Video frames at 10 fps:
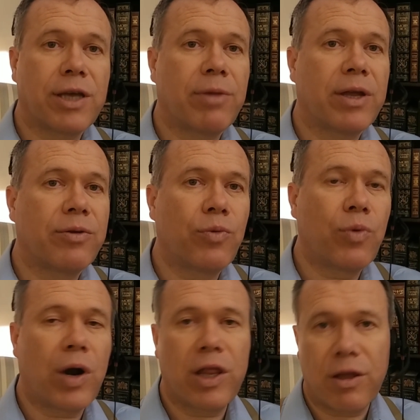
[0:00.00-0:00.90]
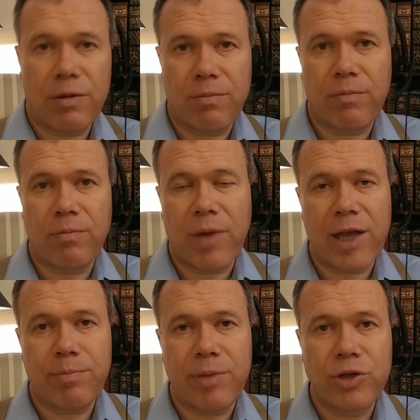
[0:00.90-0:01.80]
I mean, one of them
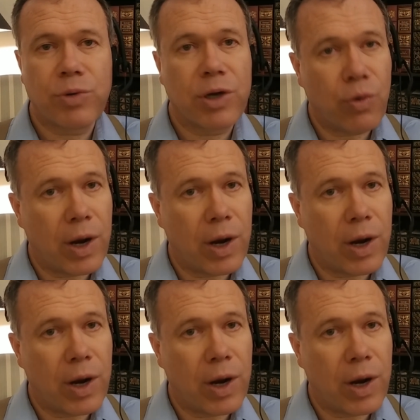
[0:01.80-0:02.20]
might be doing